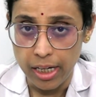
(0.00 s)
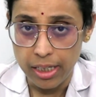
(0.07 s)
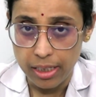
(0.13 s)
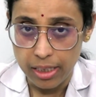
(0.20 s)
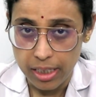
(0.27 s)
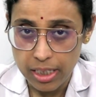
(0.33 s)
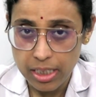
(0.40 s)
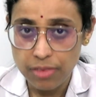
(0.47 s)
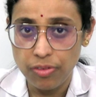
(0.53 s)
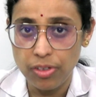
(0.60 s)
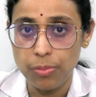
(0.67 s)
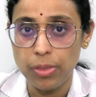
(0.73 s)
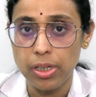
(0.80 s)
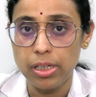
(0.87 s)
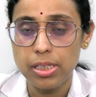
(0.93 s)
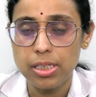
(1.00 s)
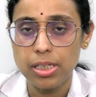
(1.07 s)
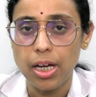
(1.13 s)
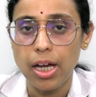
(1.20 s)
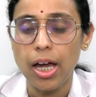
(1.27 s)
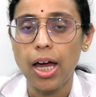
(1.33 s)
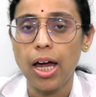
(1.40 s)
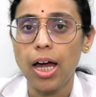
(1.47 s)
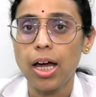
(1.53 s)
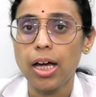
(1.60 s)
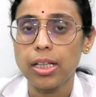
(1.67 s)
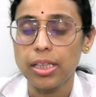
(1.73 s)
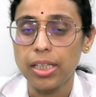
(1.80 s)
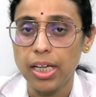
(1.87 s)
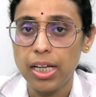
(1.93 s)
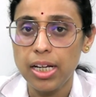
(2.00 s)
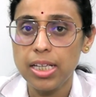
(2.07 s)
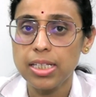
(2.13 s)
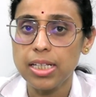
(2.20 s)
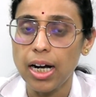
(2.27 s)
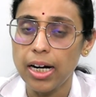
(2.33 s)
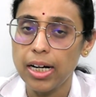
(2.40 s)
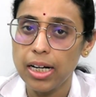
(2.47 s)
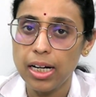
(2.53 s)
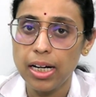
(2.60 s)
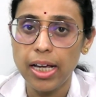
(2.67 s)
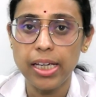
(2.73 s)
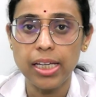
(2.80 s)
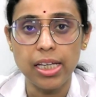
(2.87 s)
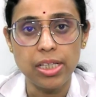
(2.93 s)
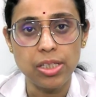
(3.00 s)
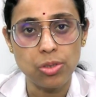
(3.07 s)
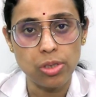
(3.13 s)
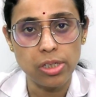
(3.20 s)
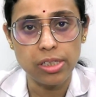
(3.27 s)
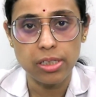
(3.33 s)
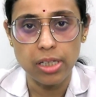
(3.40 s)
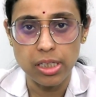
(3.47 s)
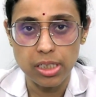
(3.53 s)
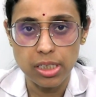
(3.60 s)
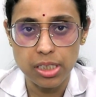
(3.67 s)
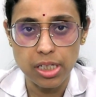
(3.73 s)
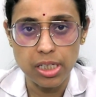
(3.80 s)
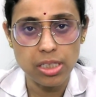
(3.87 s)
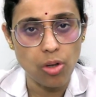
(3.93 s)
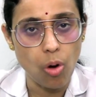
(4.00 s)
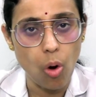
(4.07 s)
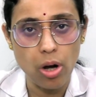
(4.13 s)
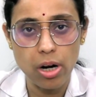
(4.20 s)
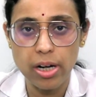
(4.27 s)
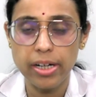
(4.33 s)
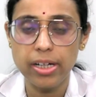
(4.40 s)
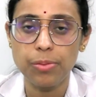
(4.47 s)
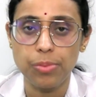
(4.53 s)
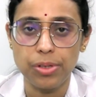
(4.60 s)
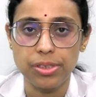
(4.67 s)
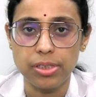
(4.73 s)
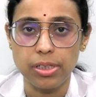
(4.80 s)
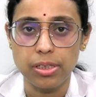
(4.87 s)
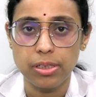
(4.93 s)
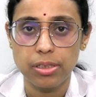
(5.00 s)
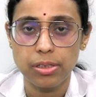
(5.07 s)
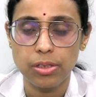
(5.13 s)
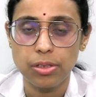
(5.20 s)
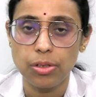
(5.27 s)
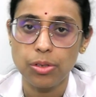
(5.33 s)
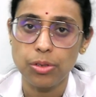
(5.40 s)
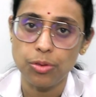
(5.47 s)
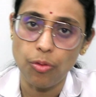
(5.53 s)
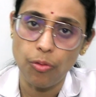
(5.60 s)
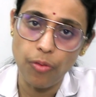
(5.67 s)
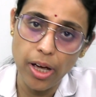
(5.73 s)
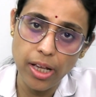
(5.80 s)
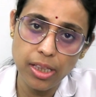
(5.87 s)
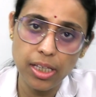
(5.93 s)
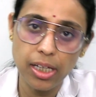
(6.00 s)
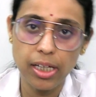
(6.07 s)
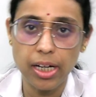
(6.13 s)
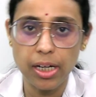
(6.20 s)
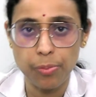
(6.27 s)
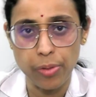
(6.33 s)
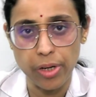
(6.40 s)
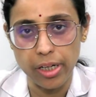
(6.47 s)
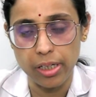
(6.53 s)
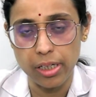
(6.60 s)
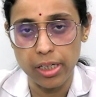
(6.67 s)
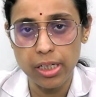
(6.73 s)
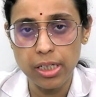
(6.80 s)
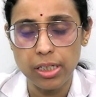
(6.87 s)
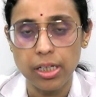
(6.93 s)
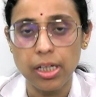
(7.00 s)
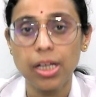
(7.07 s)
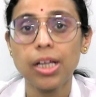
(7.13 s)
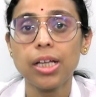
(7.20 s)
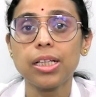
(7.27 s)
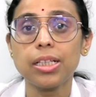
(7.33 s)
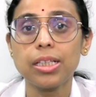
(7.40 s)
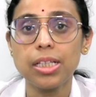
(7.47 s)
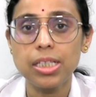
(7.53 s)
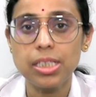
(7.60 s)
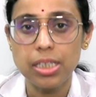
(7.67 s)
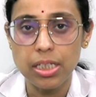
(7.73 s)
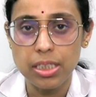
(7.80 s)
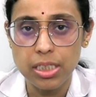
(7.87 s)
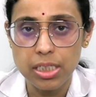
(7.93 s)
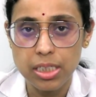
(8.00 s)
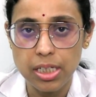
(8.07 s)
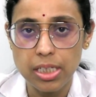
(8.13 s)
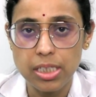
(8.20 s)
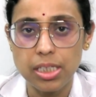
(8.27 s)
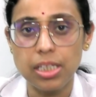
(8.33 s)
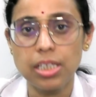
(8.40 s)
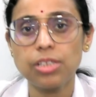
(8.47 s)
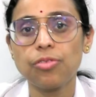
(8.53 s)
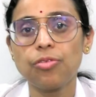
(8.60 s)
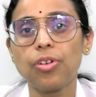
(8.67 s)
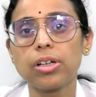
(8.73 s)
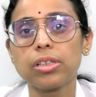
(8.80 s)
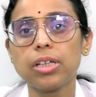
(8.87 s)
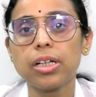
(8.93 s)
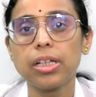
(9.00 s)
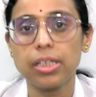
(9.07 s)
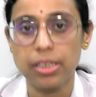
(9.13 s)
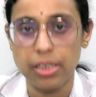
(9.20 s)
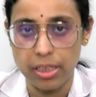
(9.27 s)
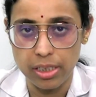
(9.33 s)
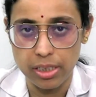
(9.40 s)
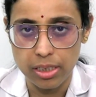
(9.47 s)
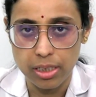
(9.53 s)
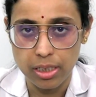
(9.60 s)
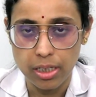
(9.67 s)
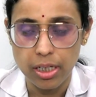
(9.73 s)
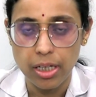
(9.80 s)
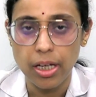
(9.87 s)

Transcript: In these females, there is underlying insulin resistance already present. So when they get pregnant, this resistance is further increased.